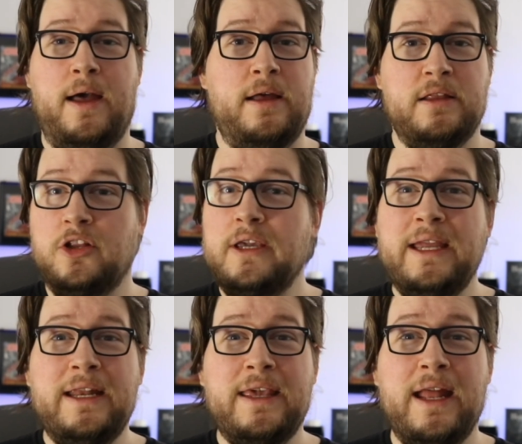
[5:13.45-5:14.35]
looking
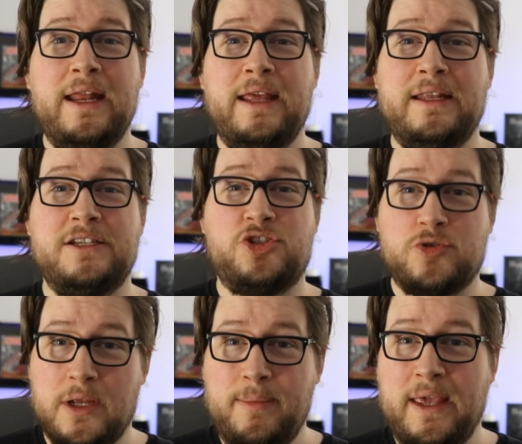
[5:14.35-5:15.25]
into getting into
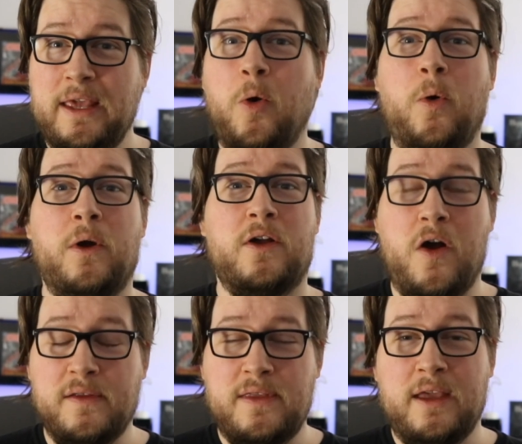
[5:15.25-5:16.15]
streaming or
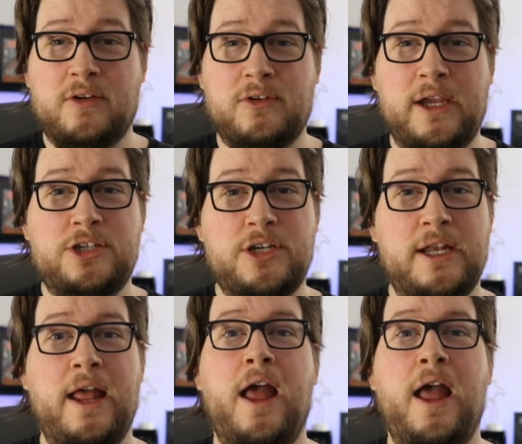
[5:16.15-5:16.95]
content creation,